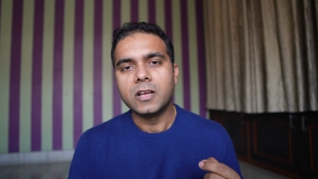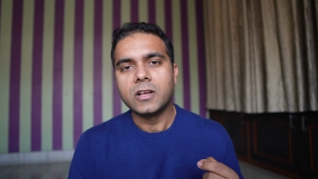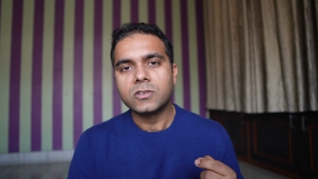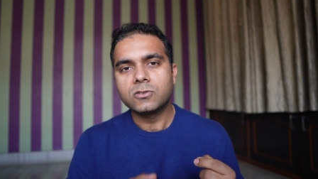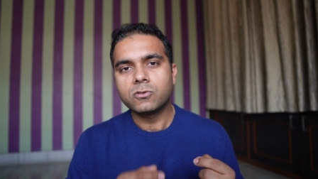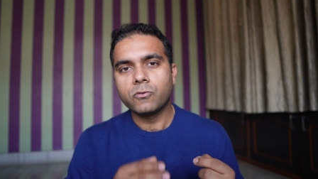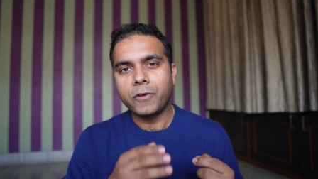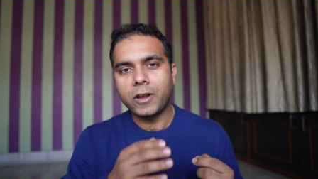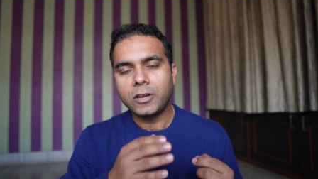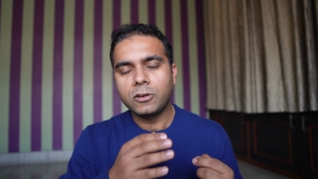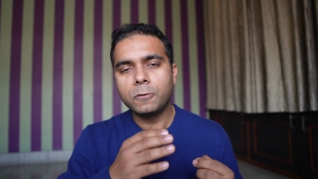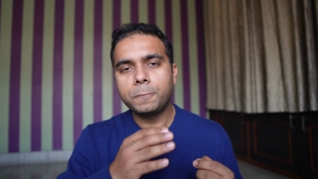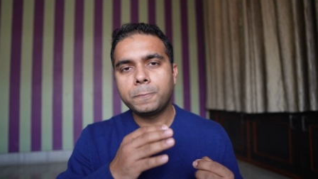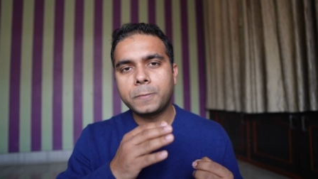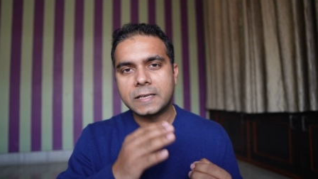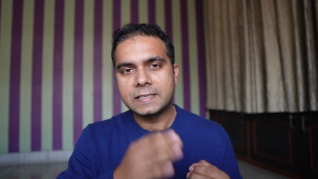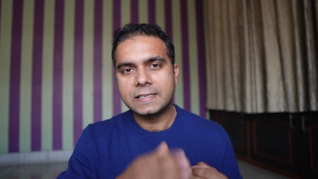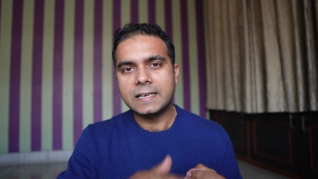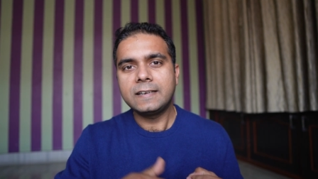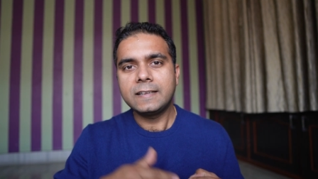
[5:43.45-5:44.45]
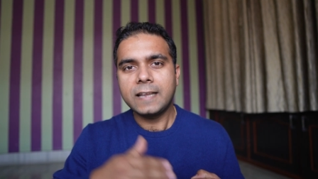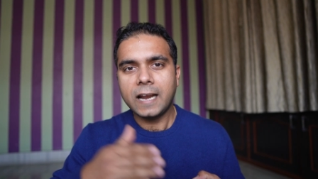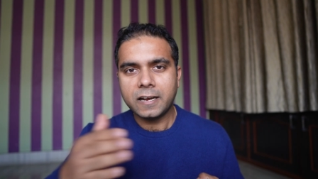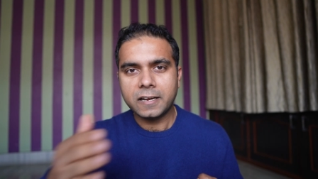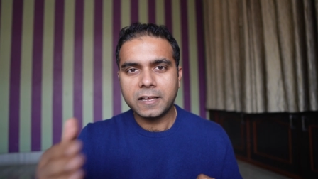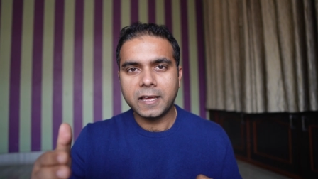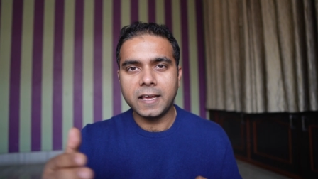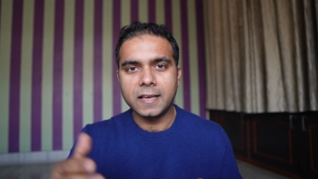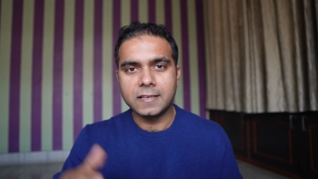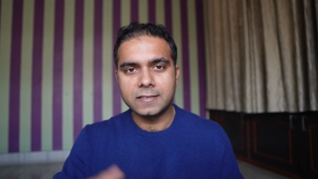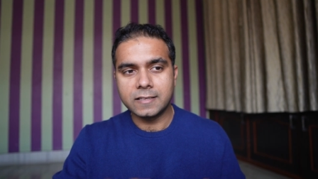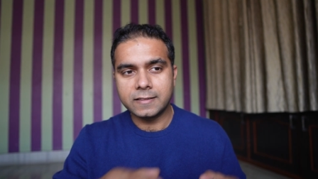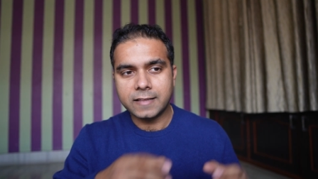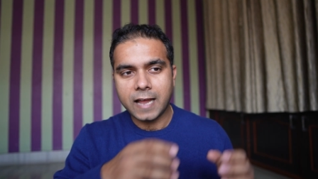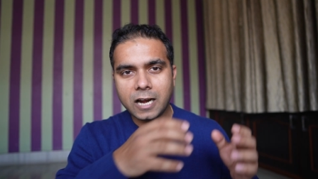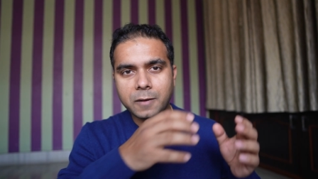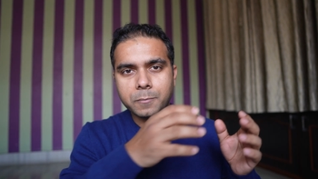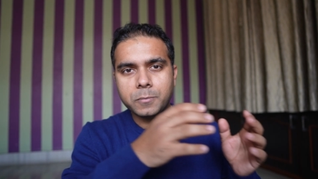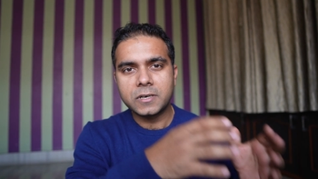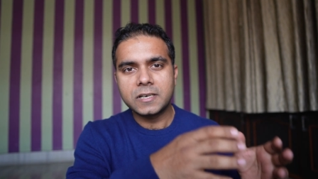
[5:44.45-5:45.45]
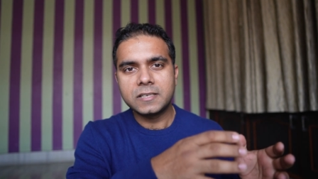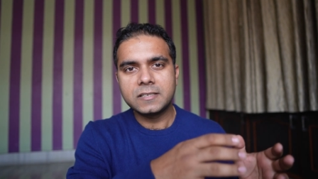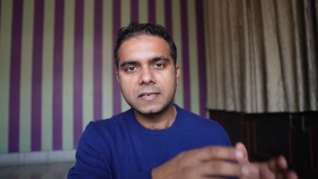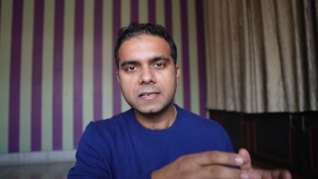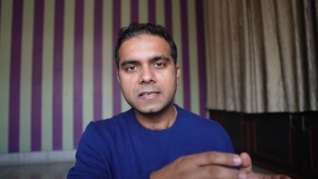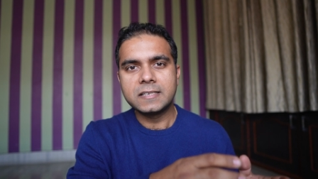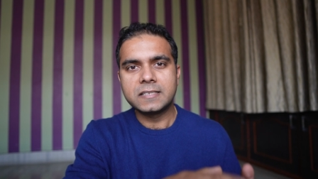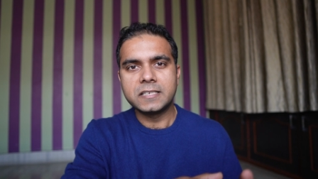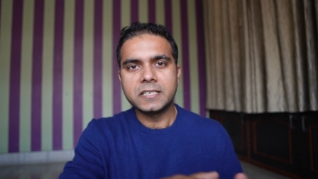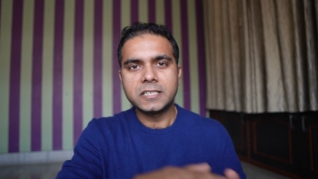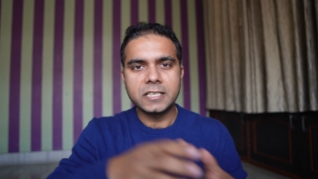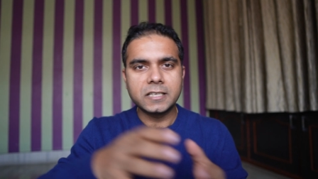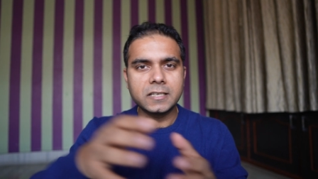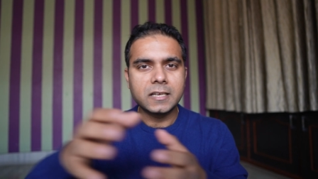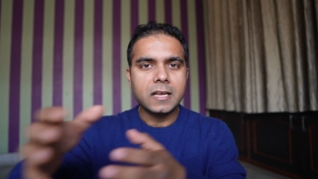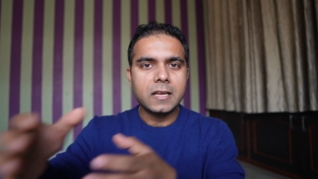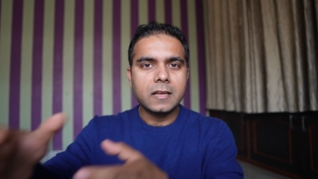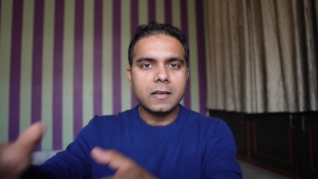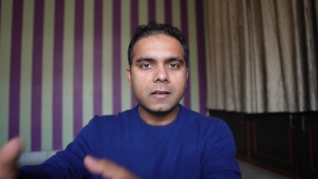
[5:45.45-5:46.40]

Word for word: So when you present that case and that person is sitting